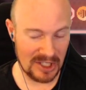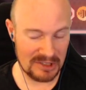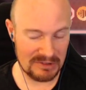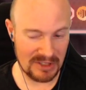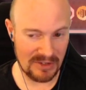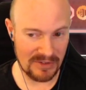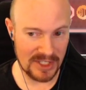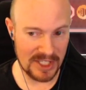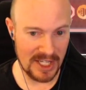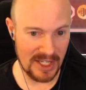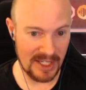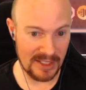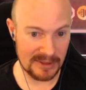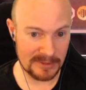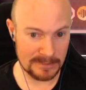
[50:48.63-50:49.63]
of the
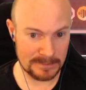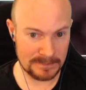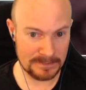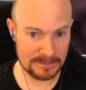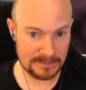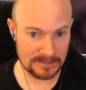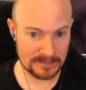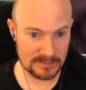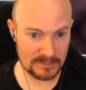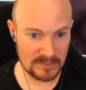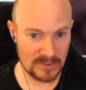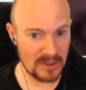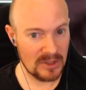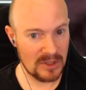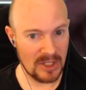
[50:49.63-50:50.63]
day
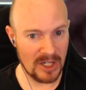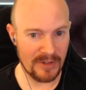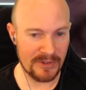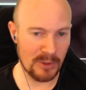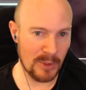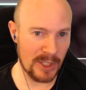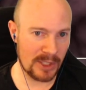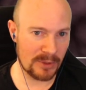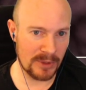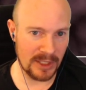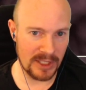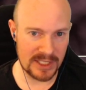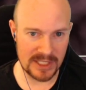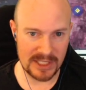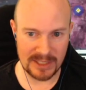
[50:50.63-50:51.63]
of the week,
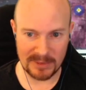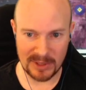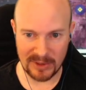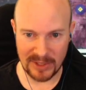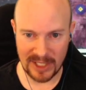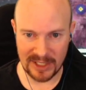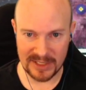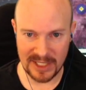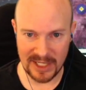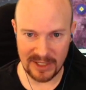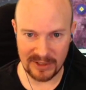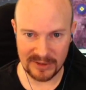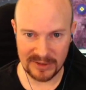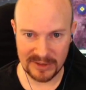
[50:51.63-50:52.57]
really, since I'm going out of town.